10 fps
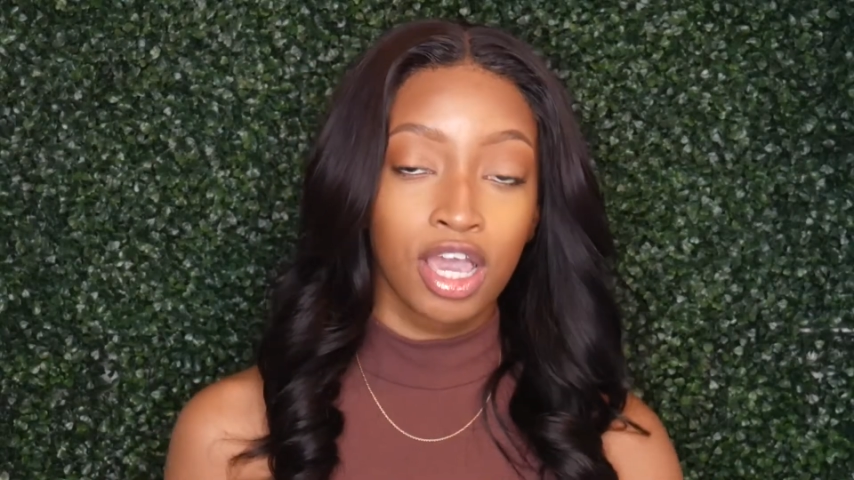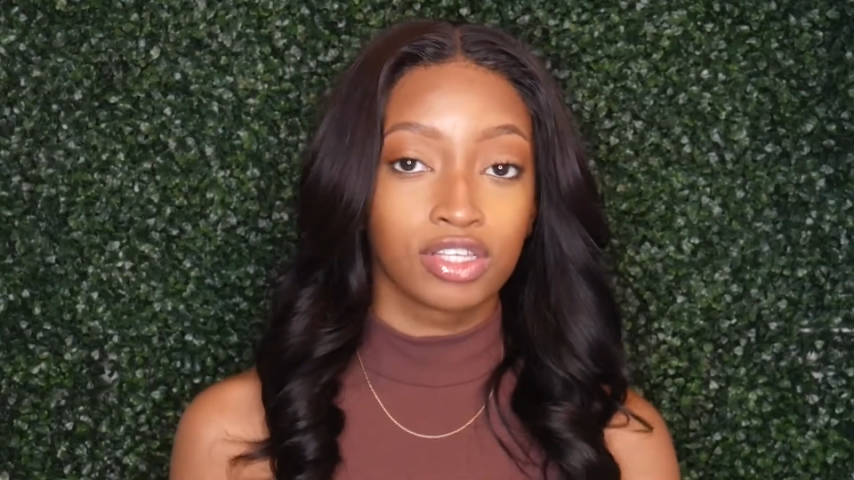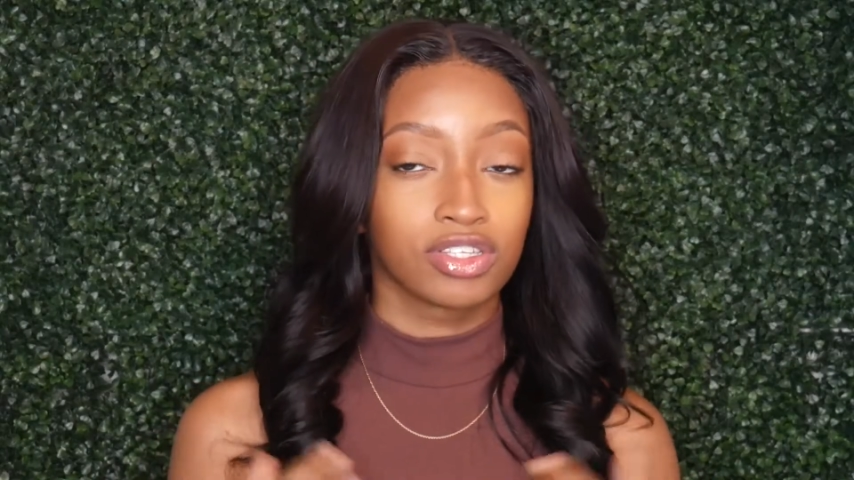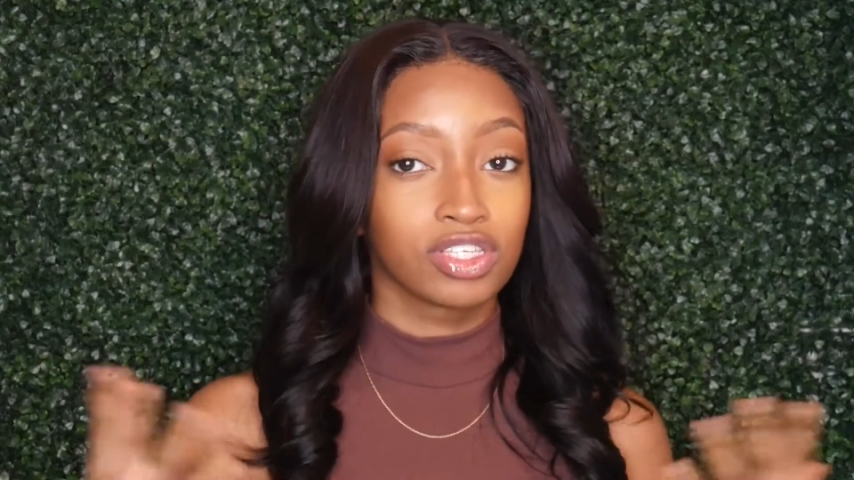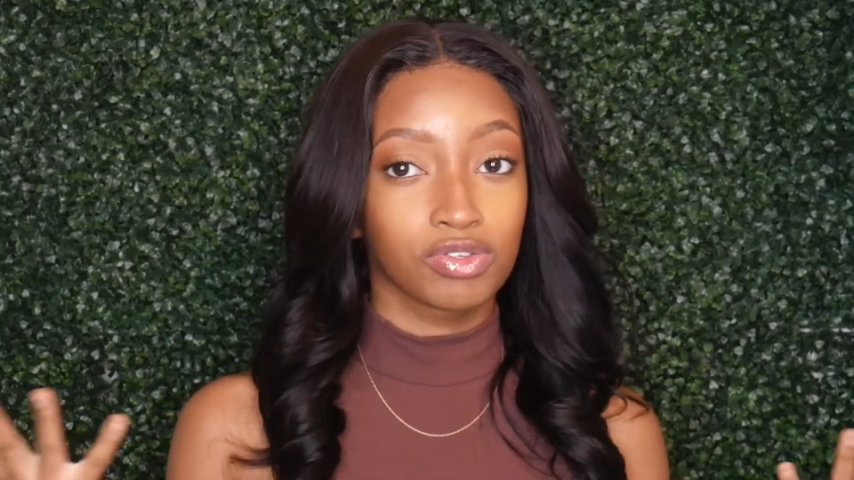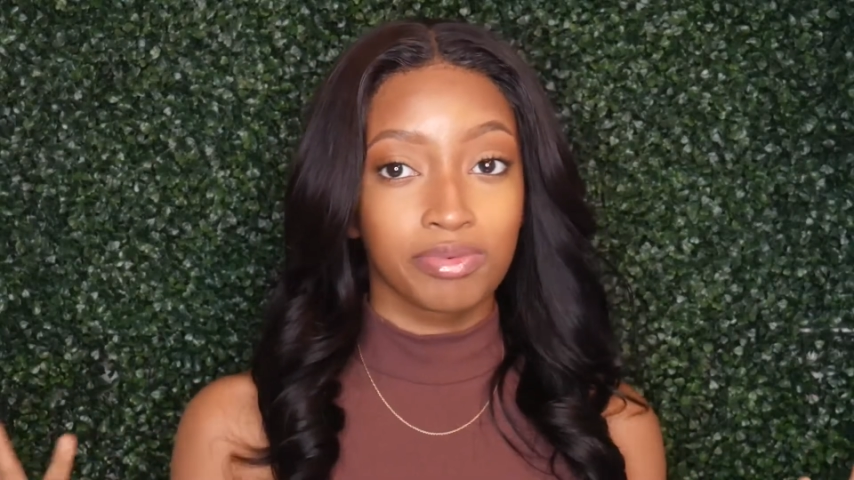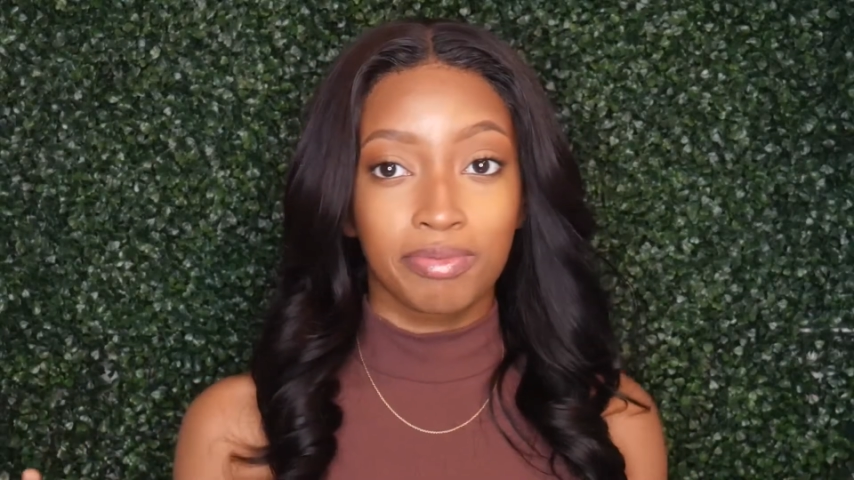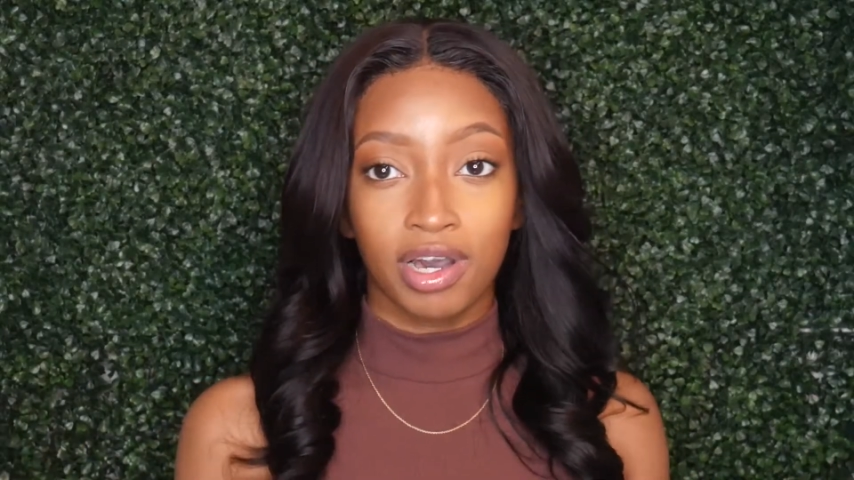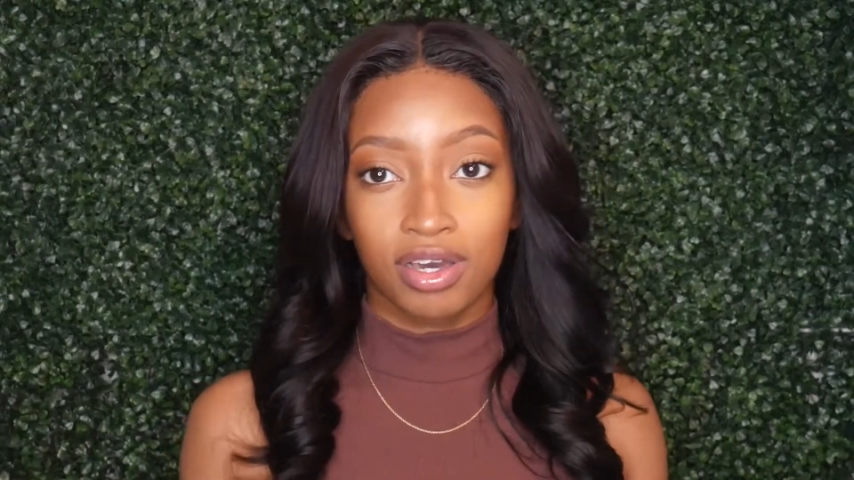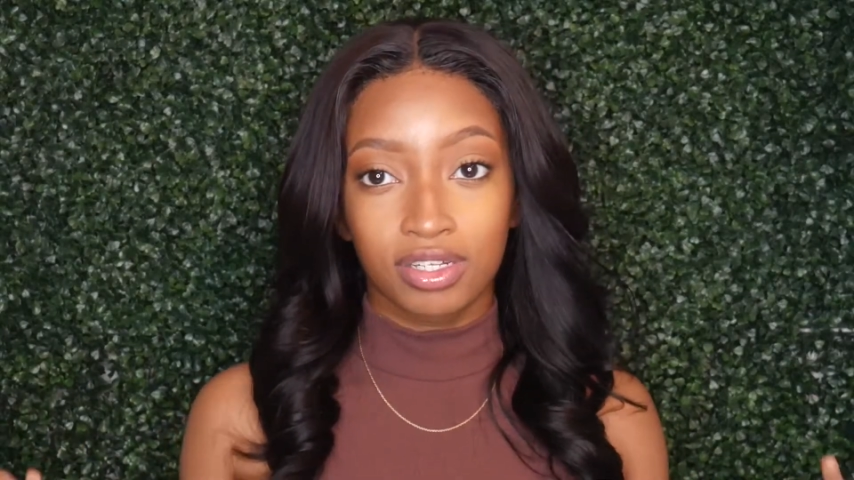so this will be
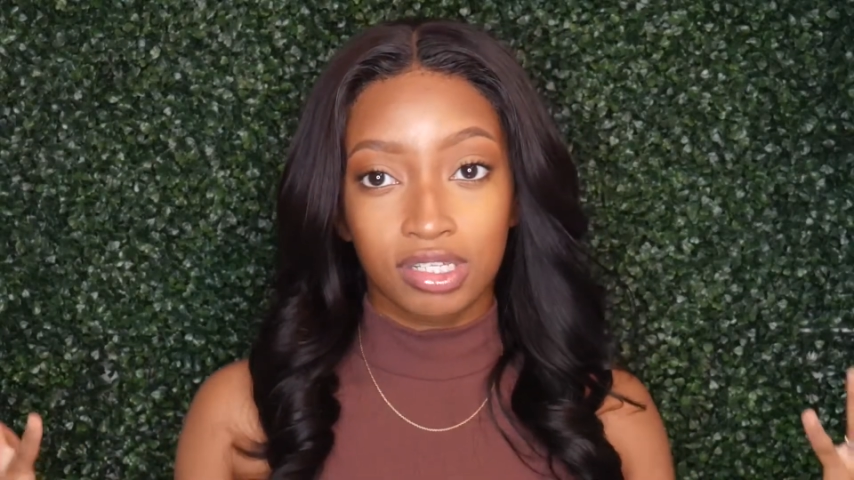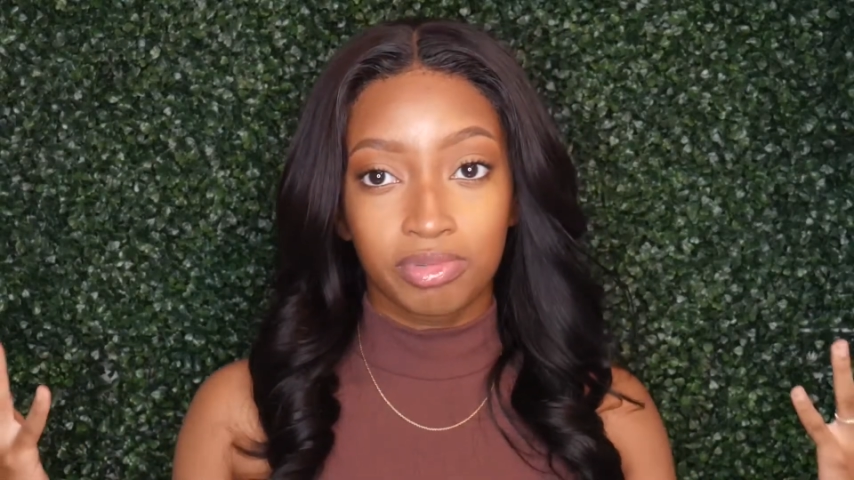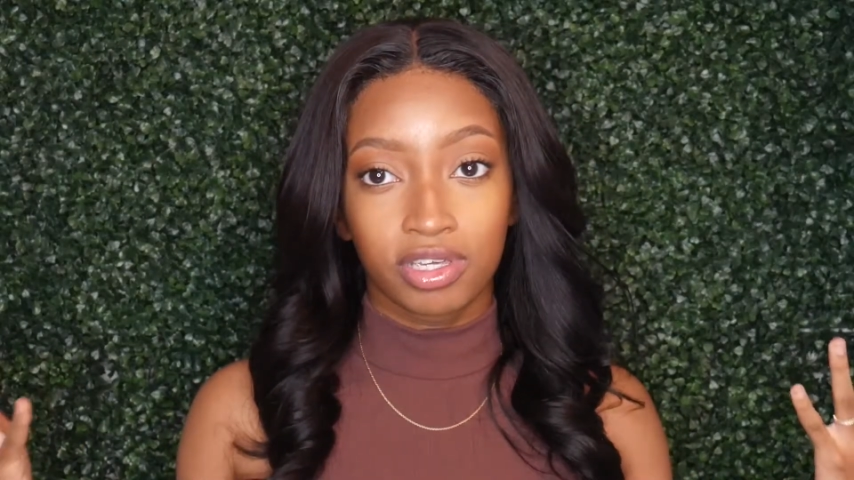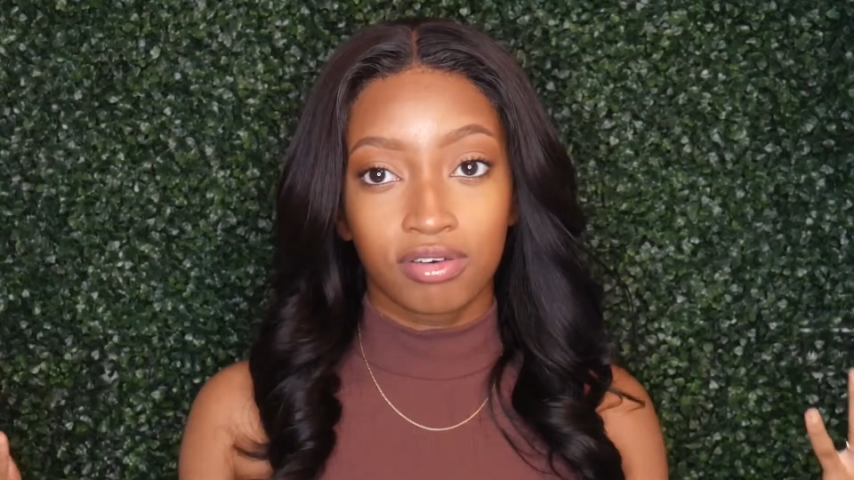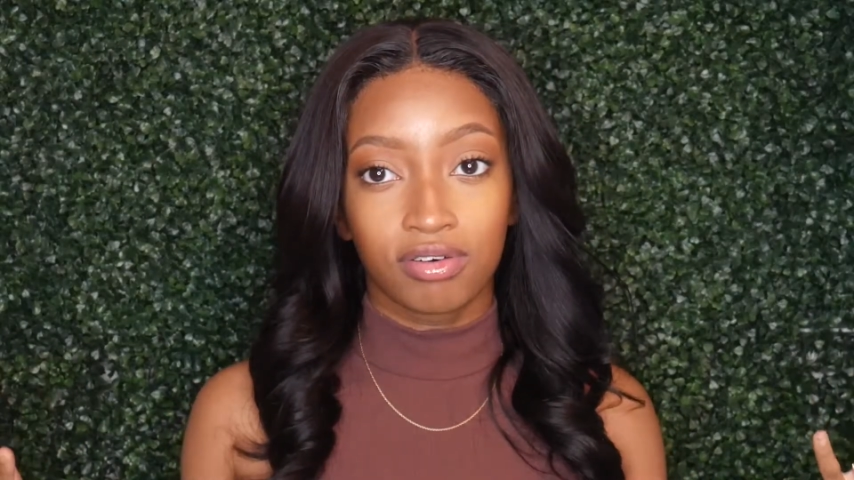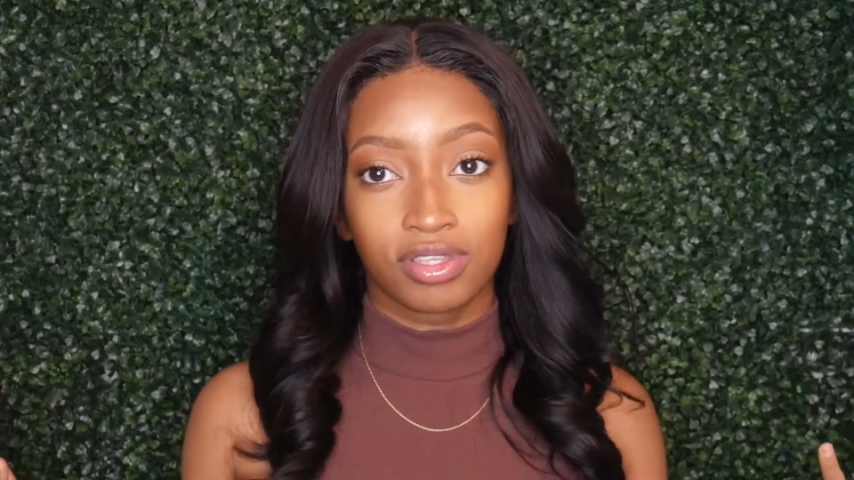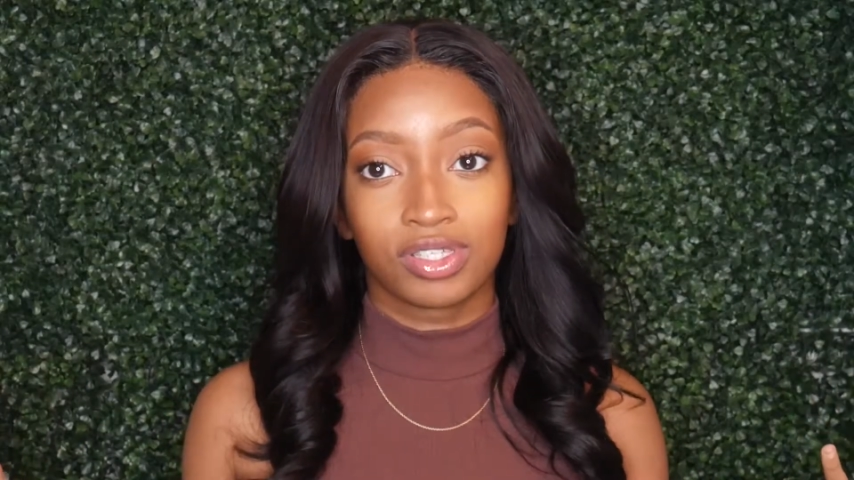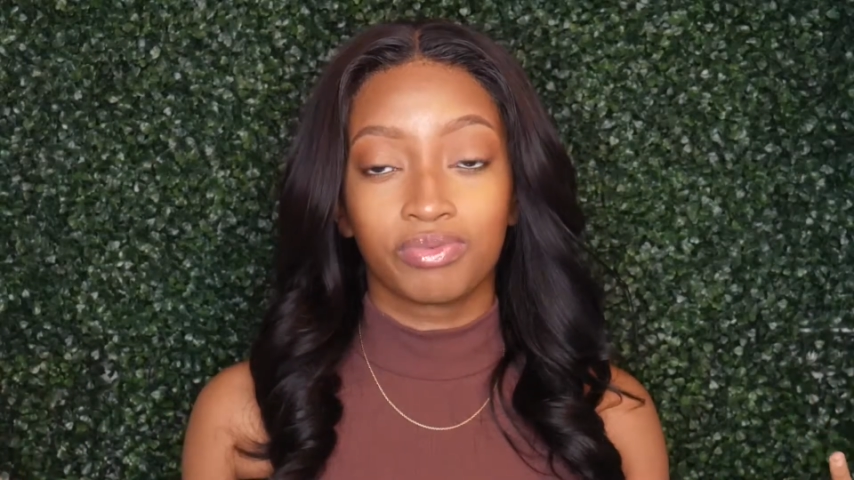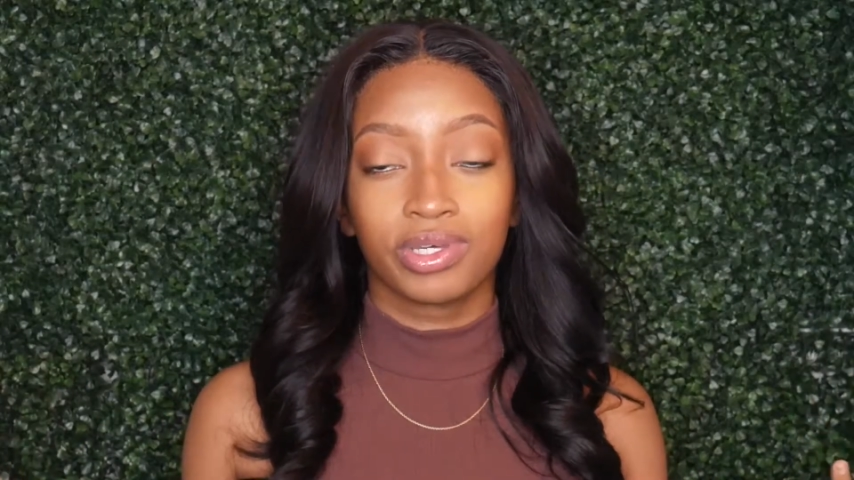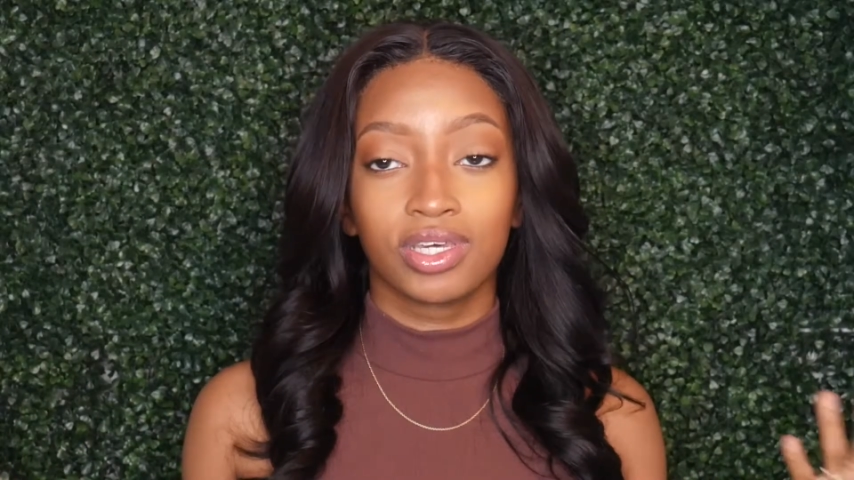my honest opinion on
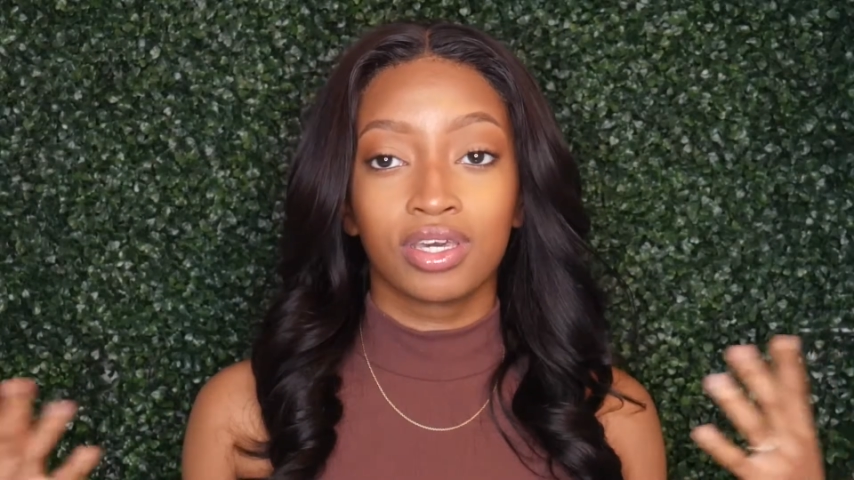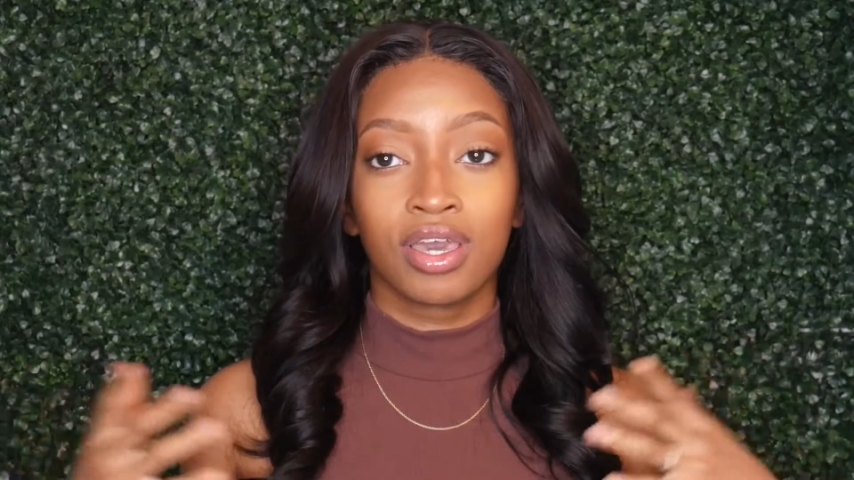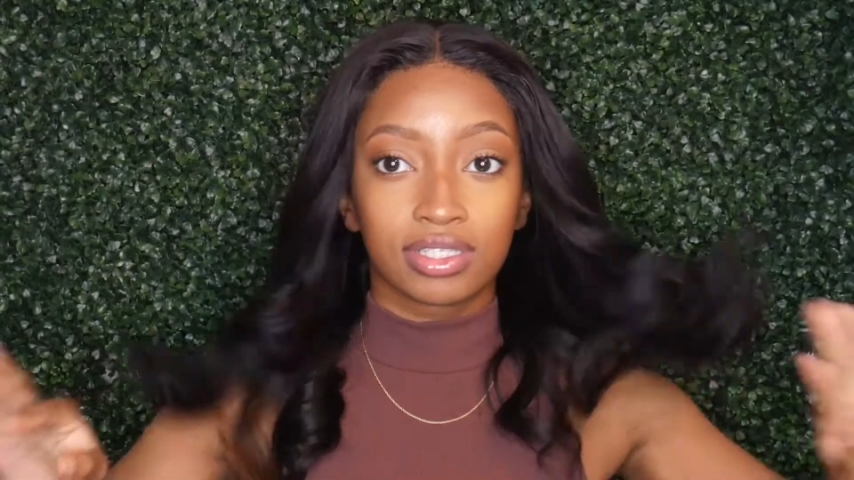this wig.